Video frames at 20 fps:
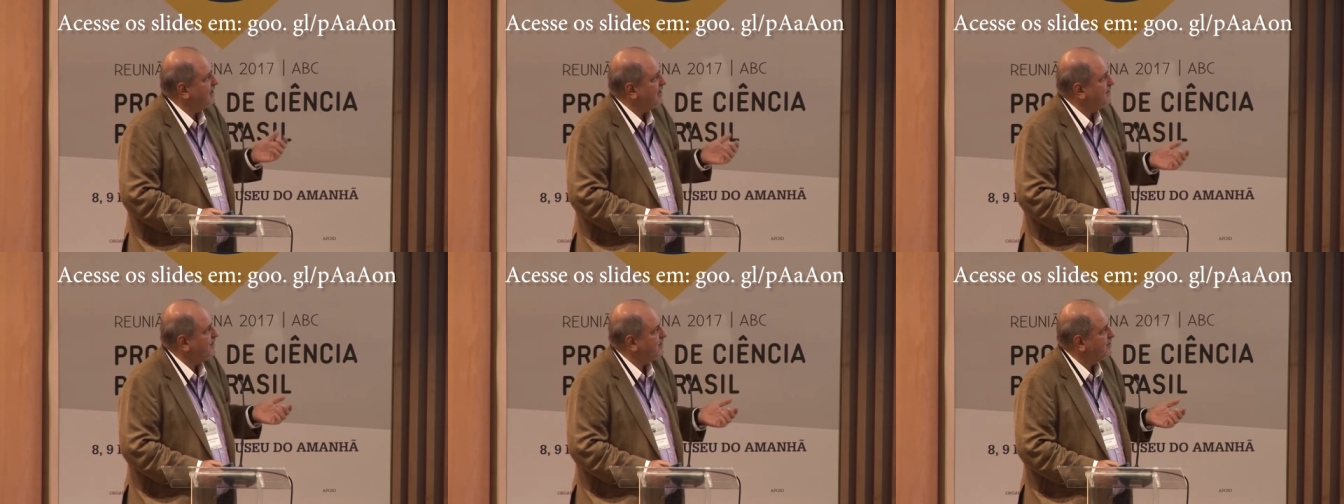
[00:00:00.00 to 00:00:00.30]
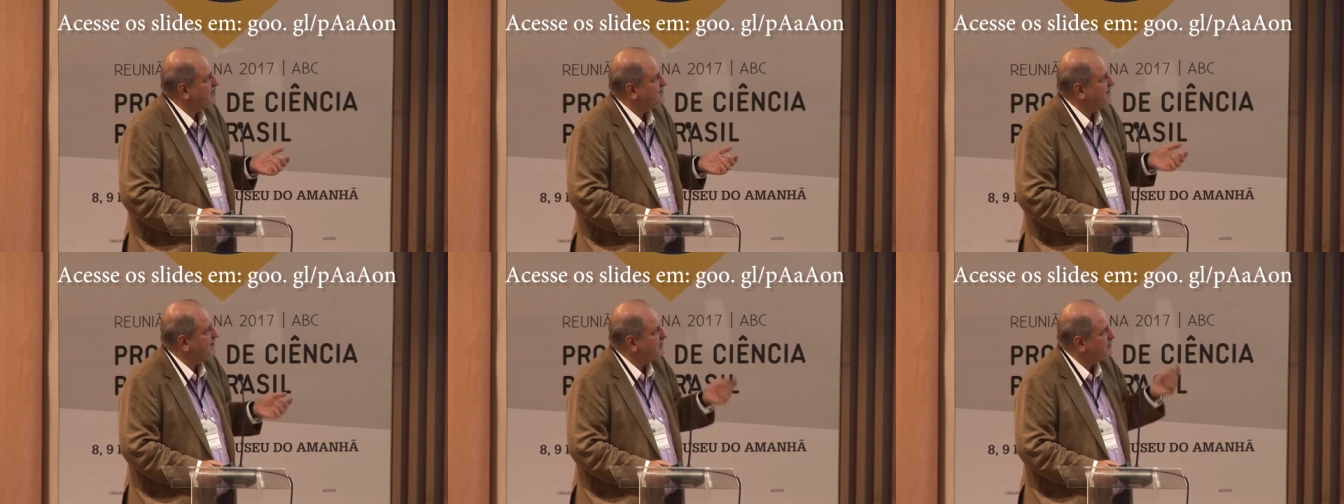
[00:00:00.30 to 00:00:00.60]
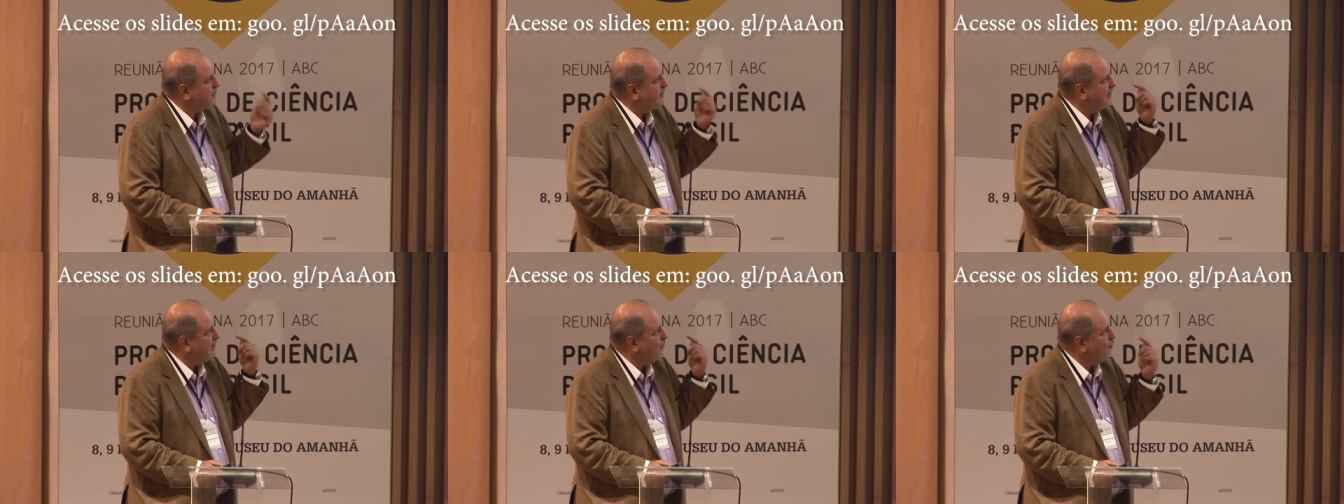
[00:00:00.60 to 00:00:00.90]
inhibitors. But
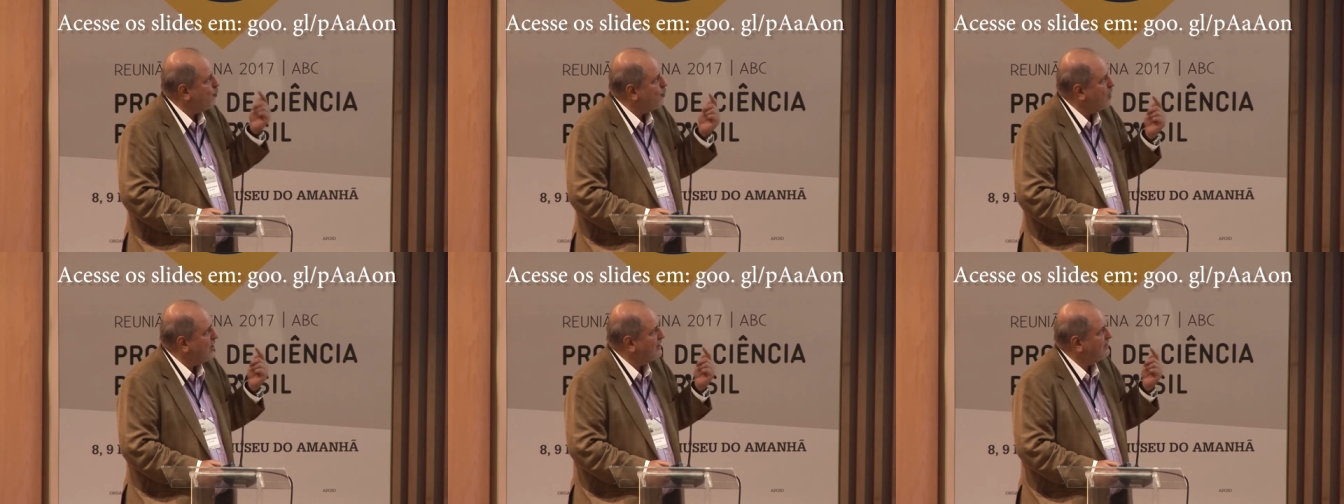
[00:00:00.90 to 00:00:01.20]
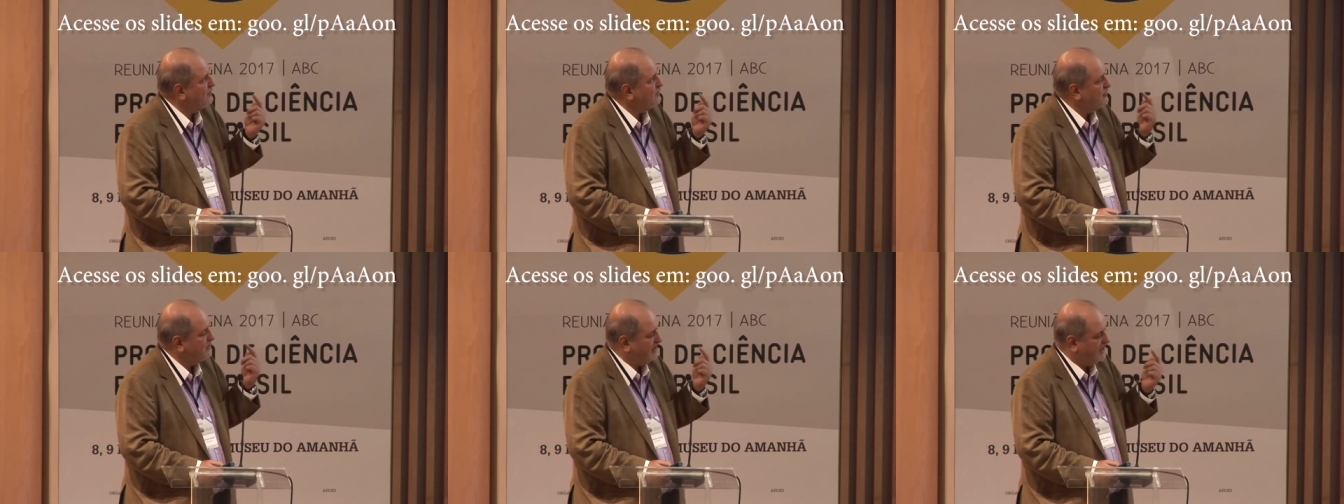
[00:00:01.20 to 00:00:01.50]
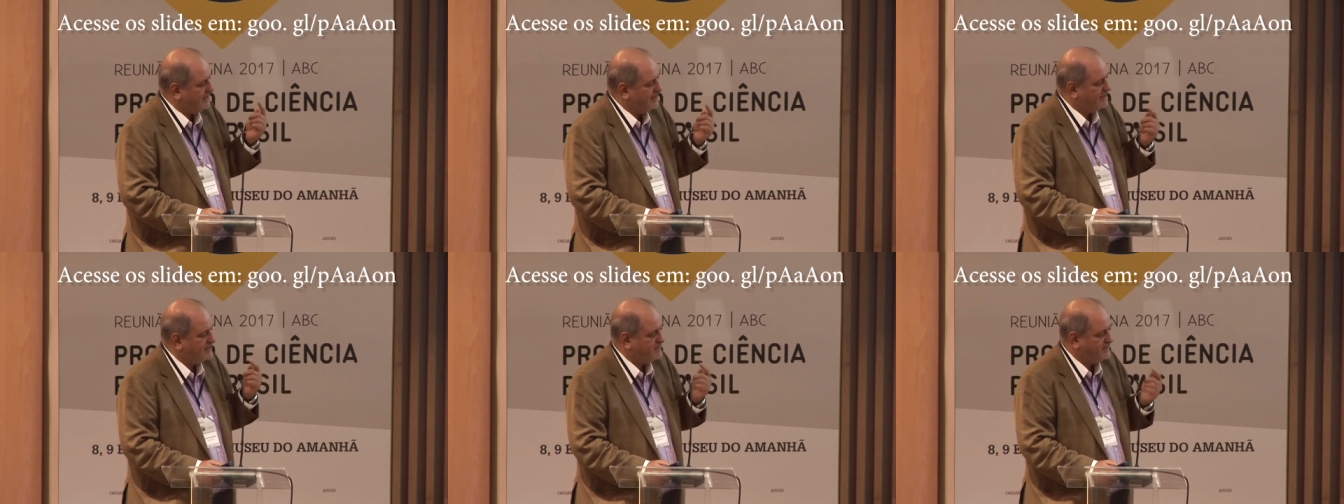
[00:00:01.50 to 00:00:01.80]
there's only one
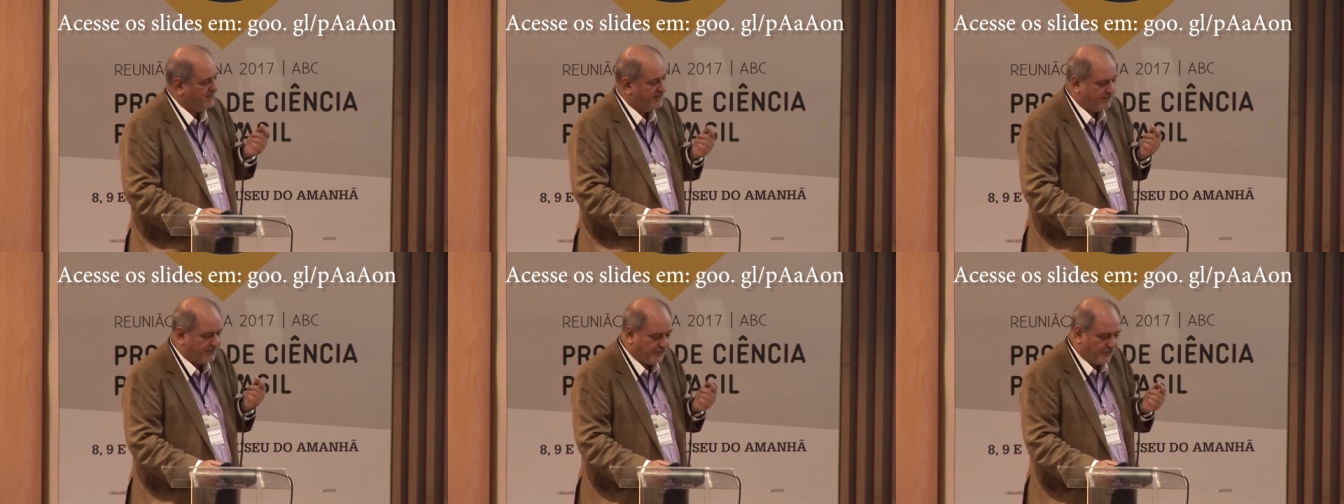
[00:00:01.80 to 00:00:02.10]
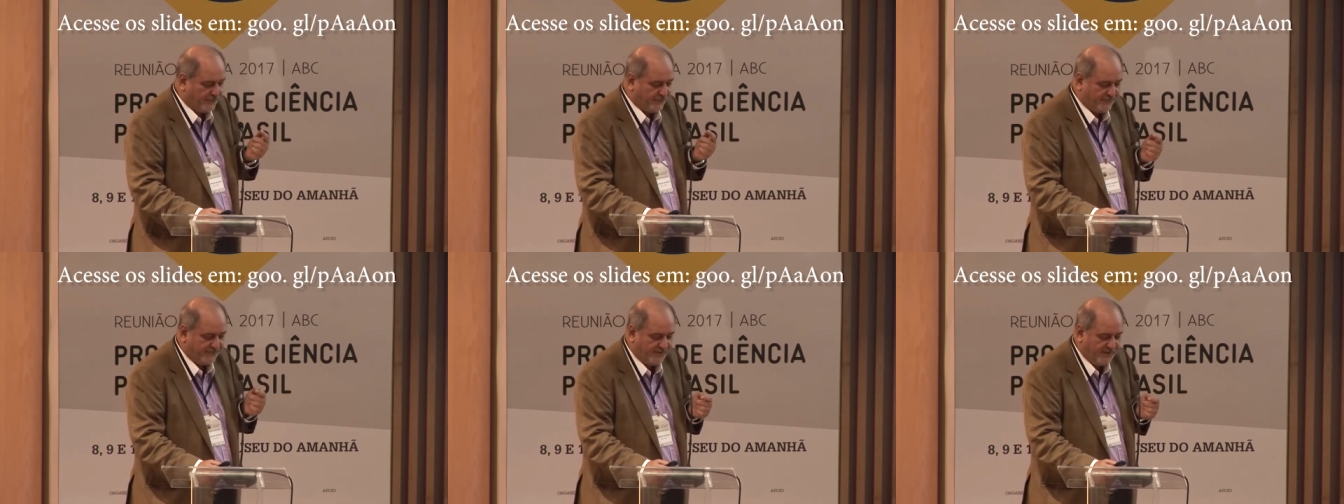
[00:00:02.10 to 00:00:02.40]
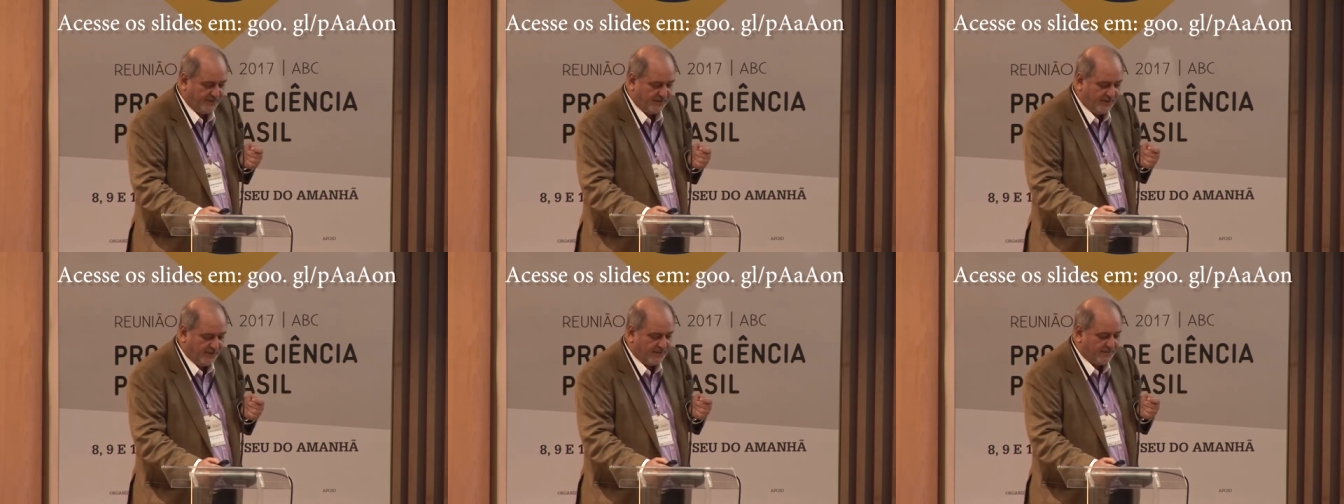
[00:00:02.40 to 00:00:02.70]
today that's been approved
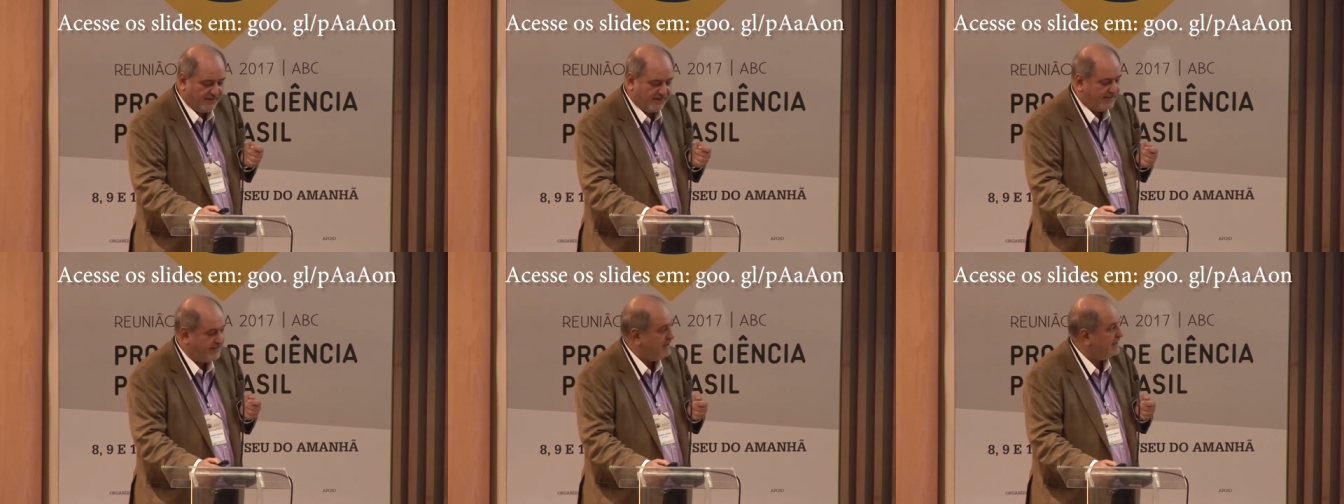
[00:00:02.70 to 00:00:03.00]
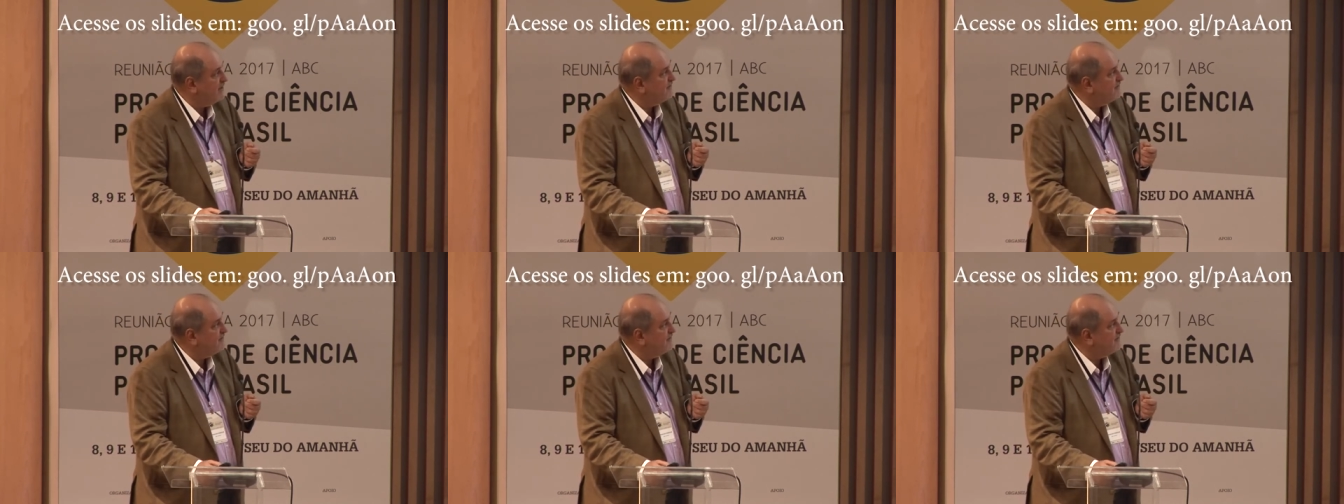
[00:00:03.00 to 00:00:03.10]
by the